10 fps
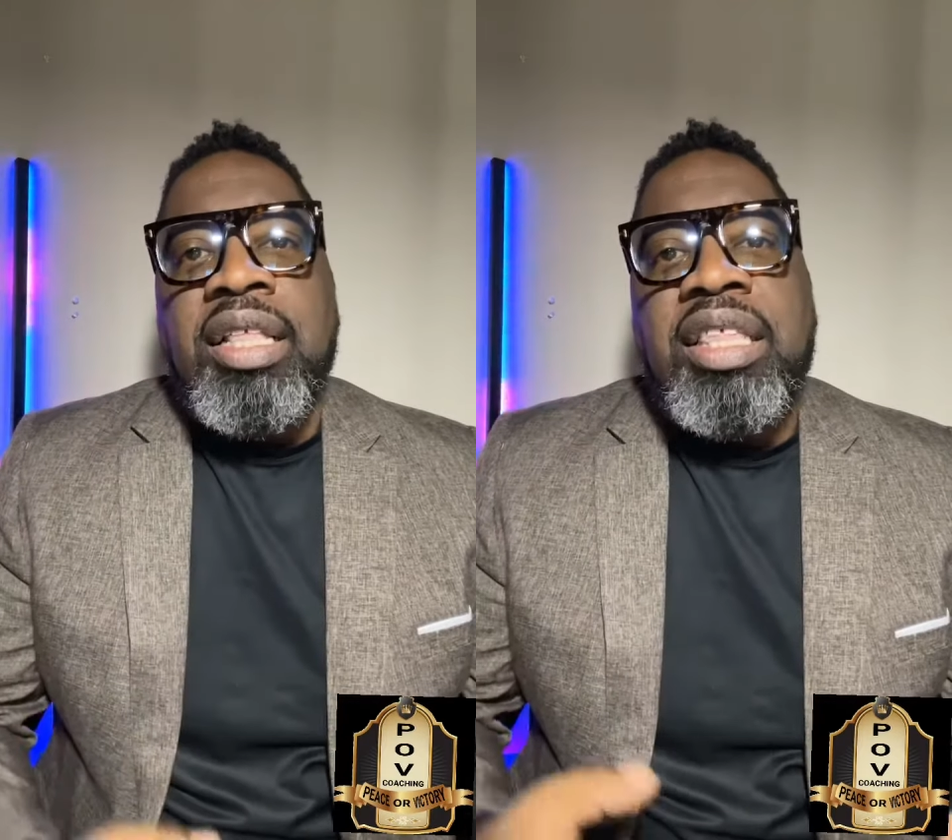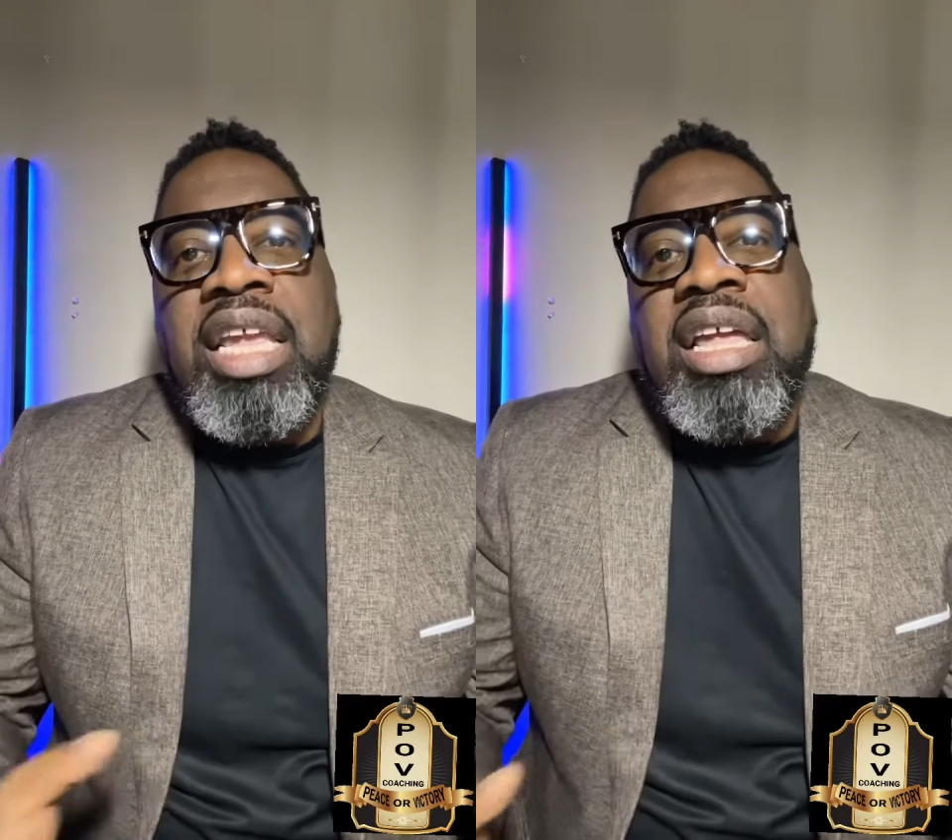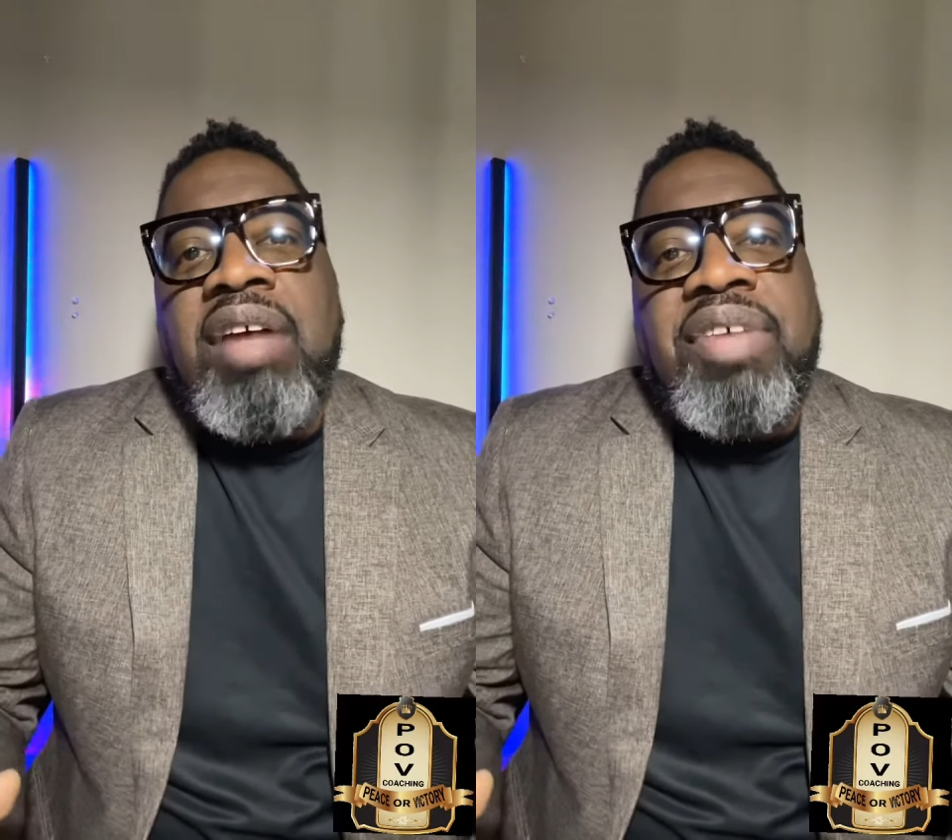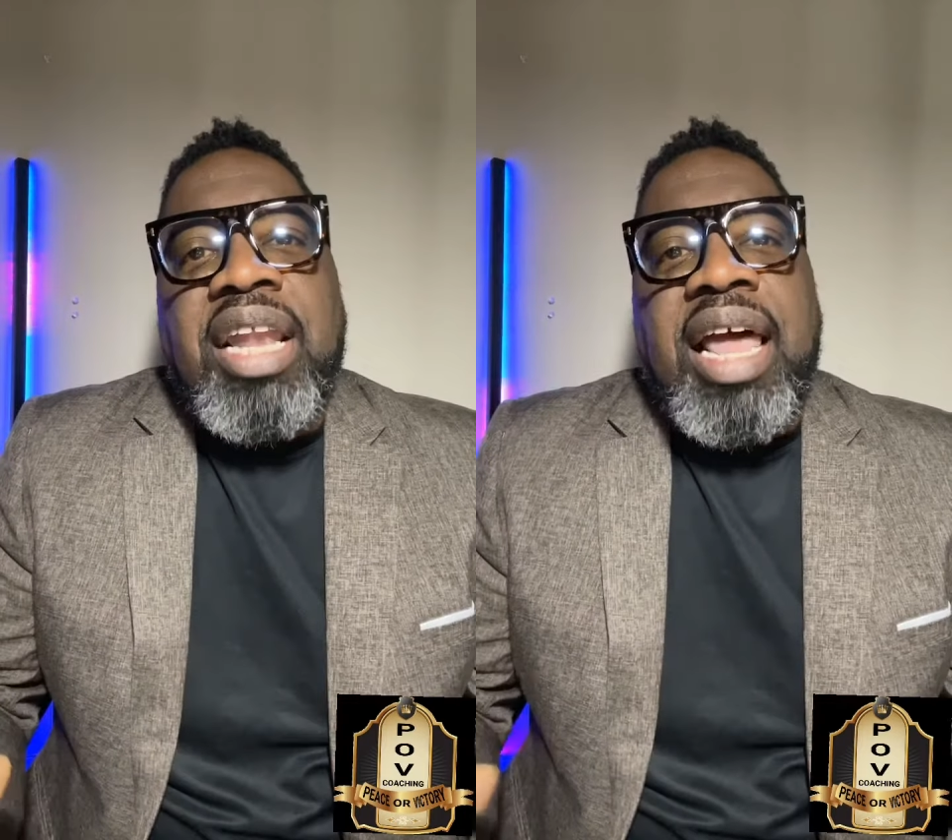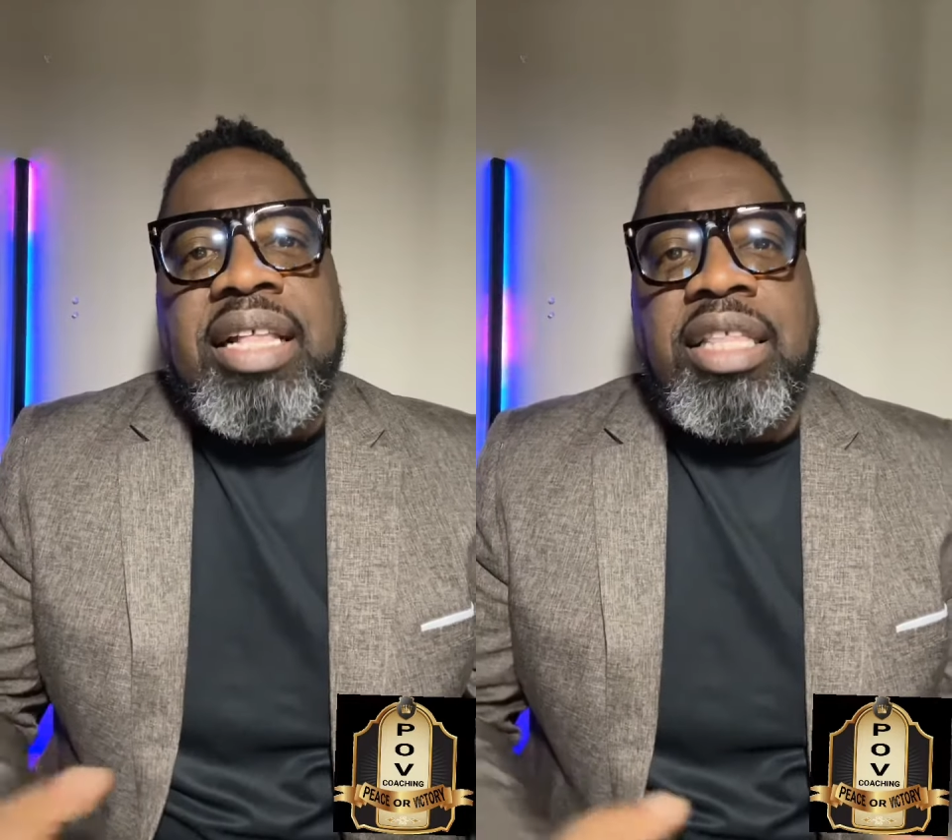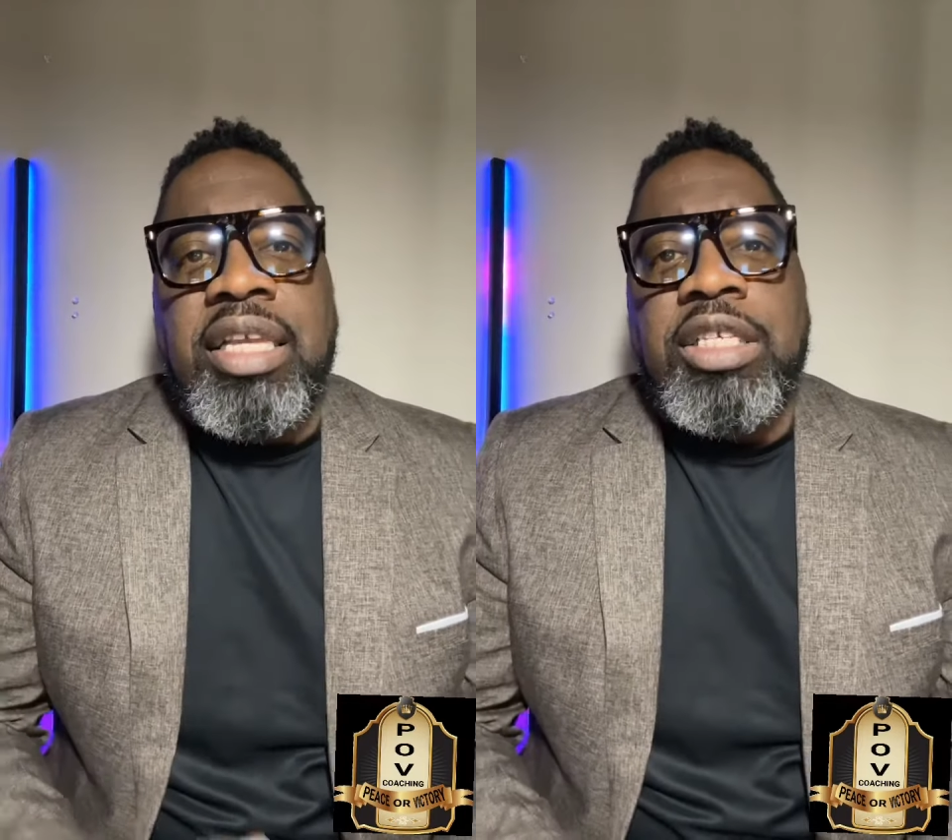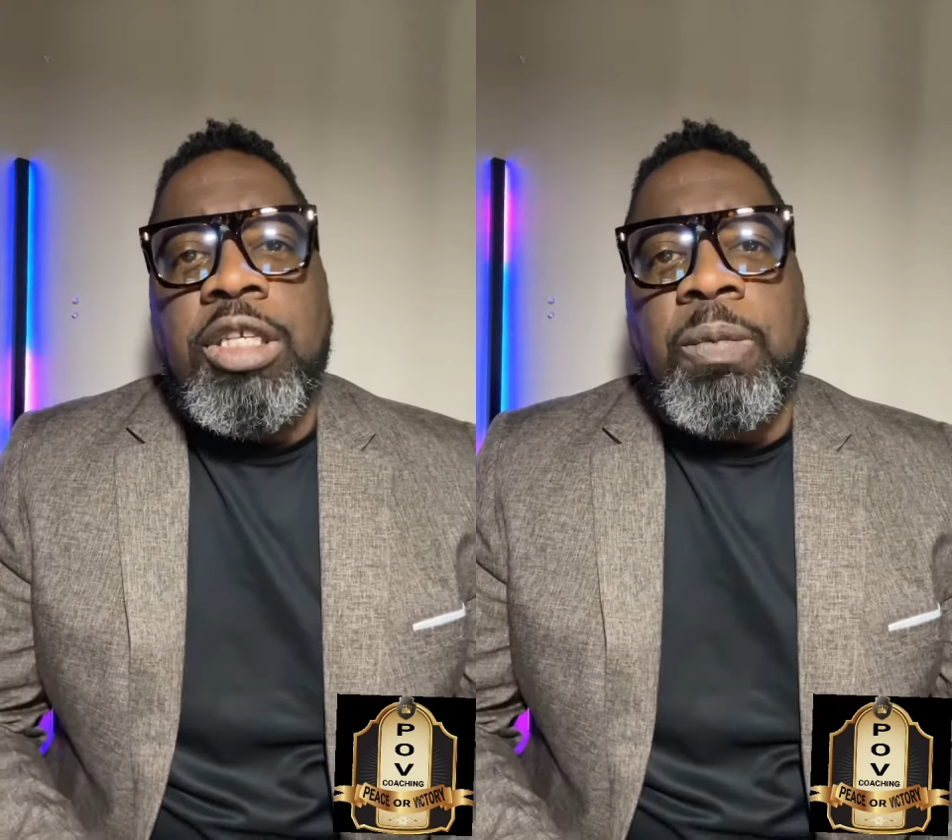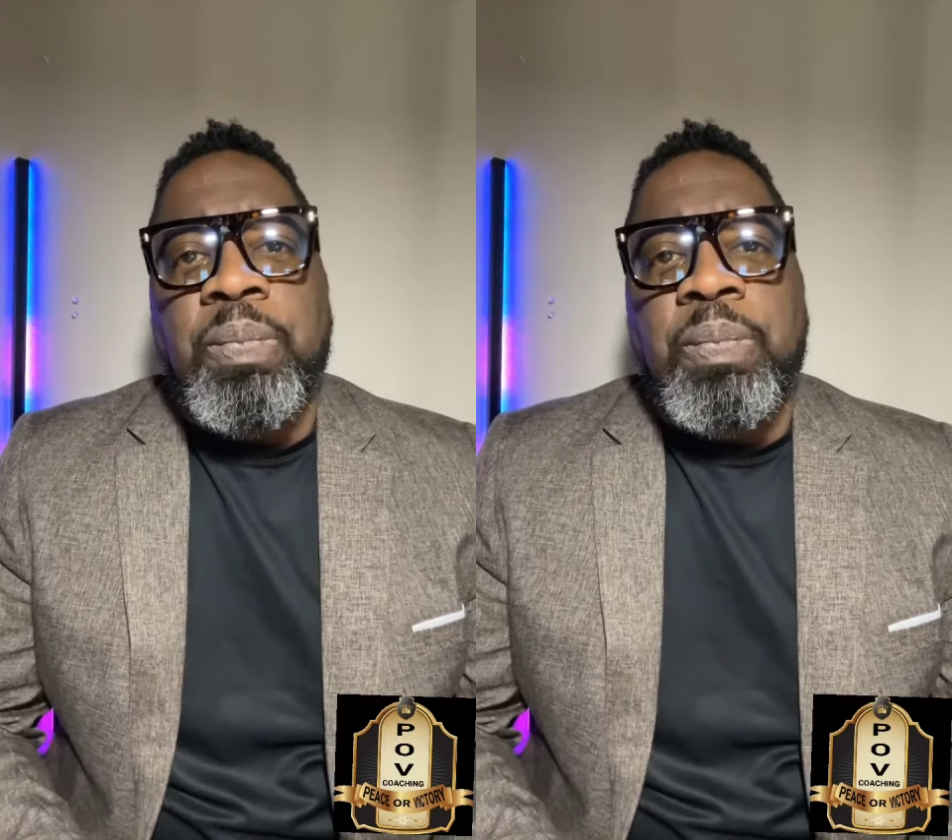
Think of it like this.